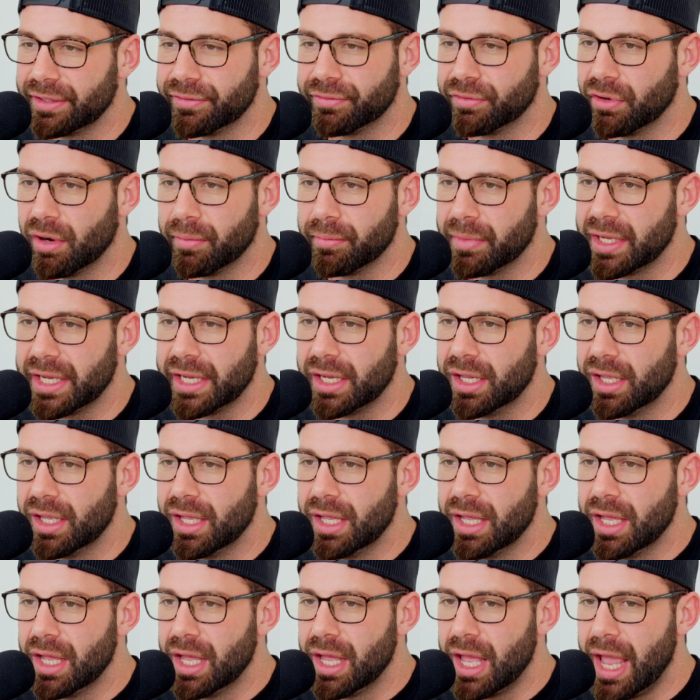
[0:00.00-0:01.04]
from me.
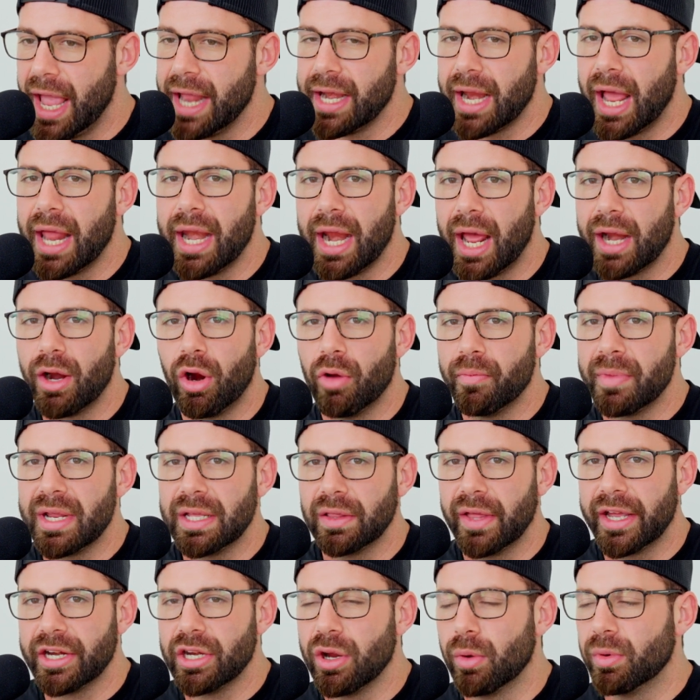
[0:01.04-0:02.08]
And I don't mean
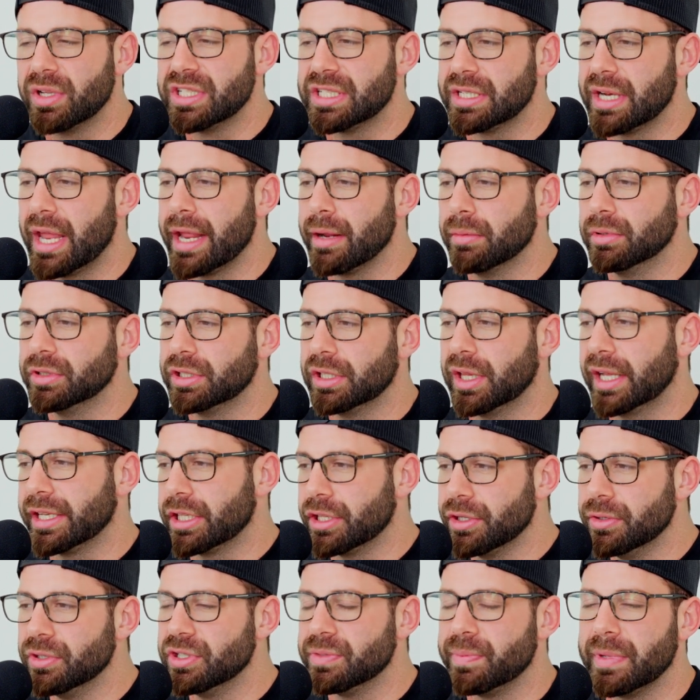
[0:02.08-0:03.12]
like no one's able to like
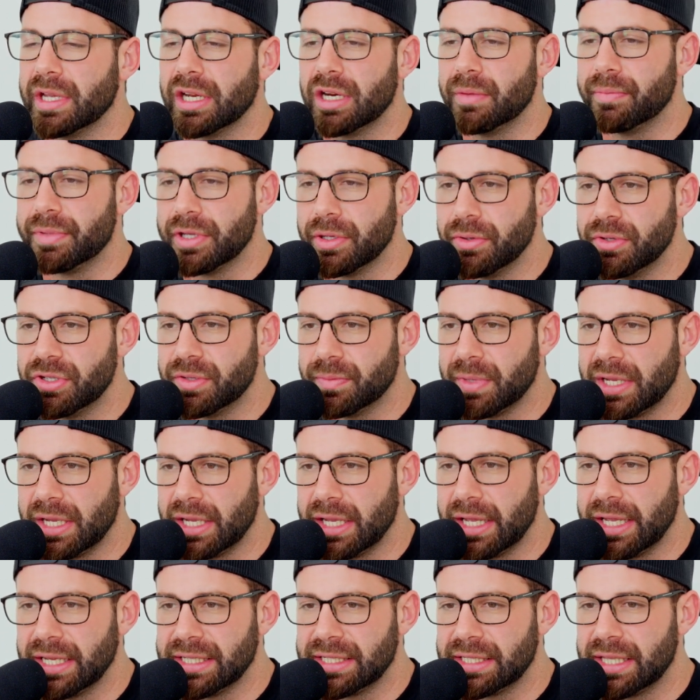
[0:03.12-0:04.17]
use me and abuse me.
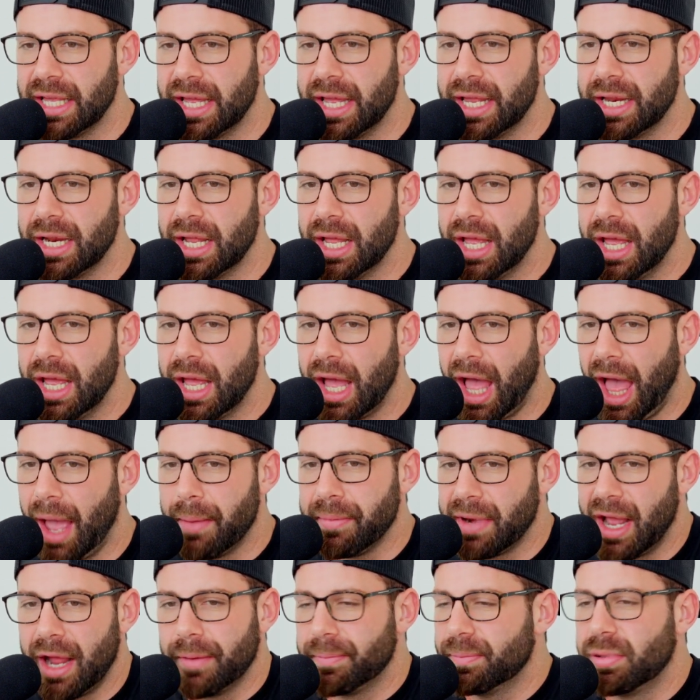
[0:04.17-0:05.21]
It's that I'm
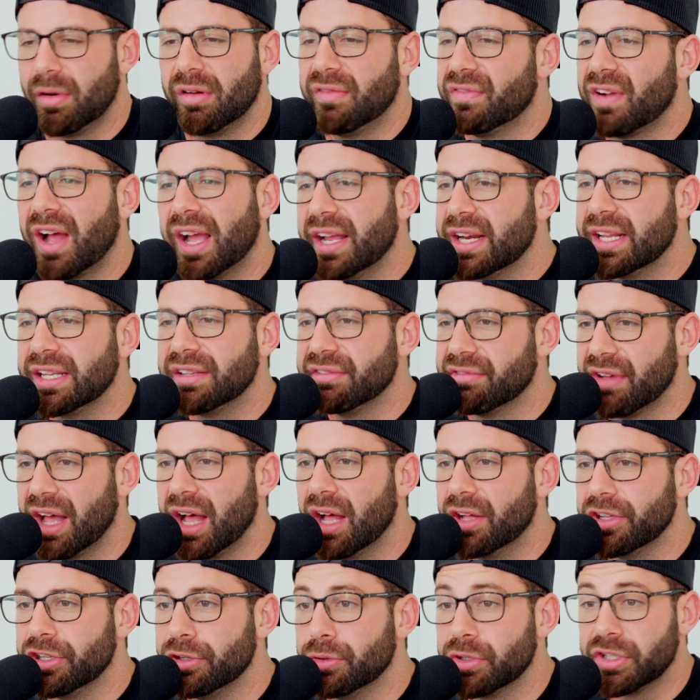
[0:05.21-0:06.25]
not providing
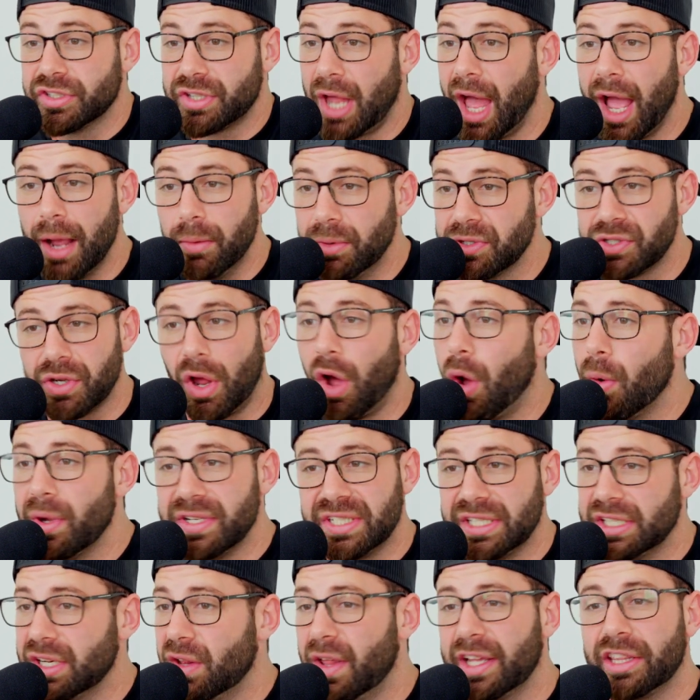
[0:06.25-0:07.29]
value, because I was always
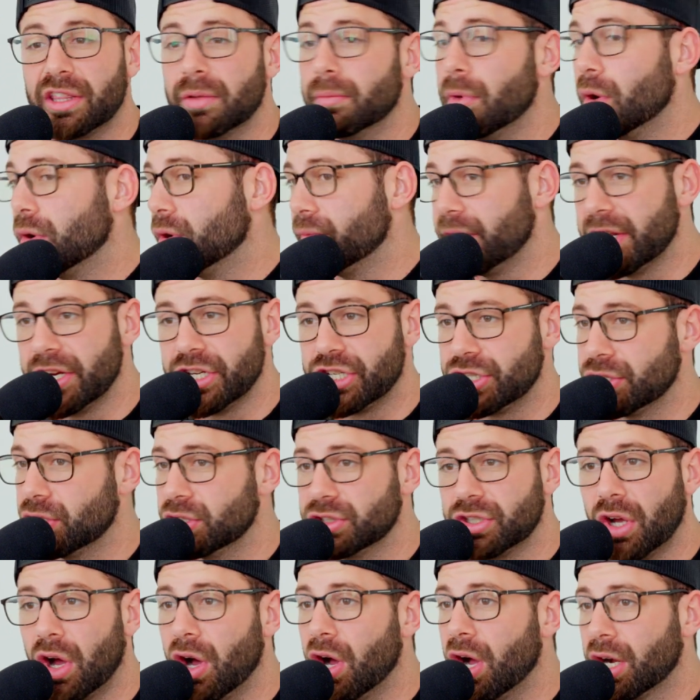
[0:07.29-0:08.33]
into like the motivational
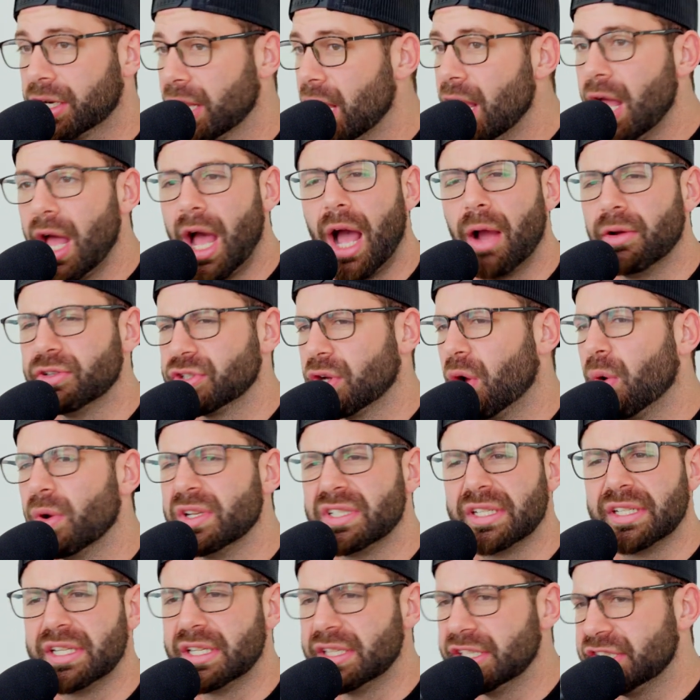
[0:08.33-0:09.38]
talk. I was always
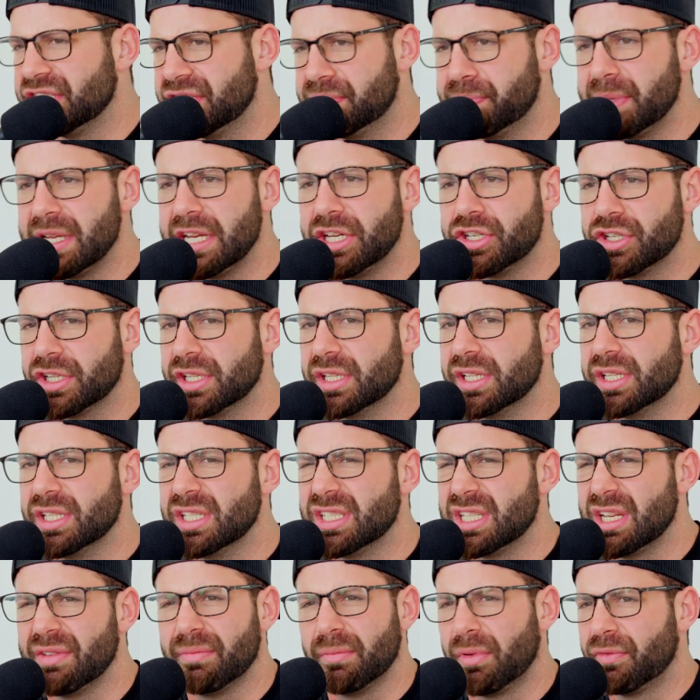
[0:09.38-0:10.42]
into the
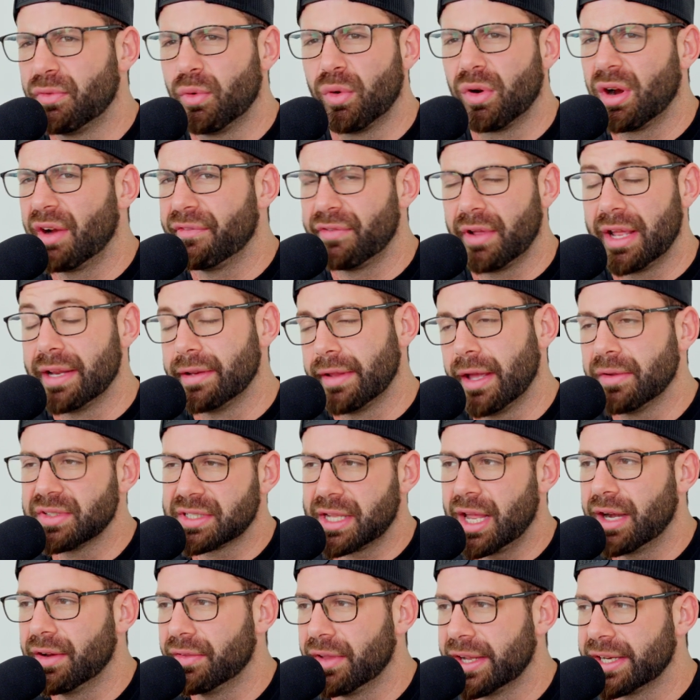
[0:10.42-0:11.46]
speeches, even before and that was
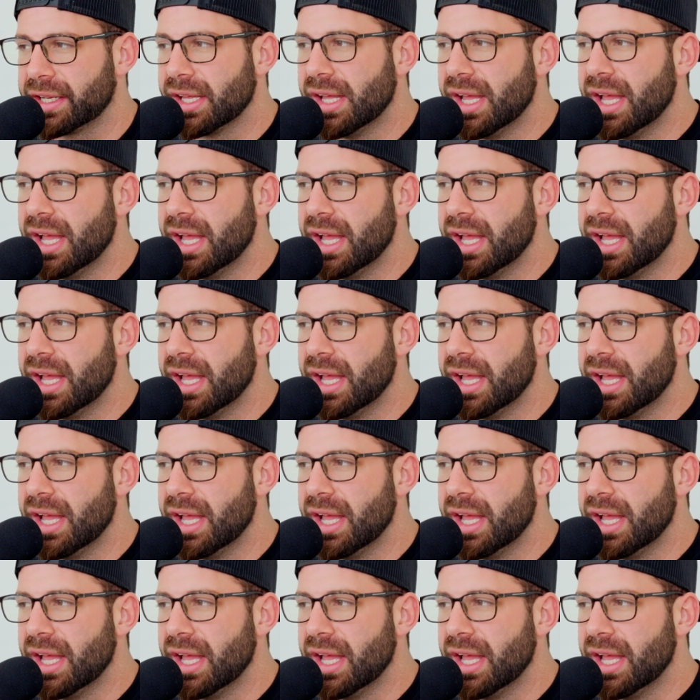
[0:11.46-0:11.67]
kind of like,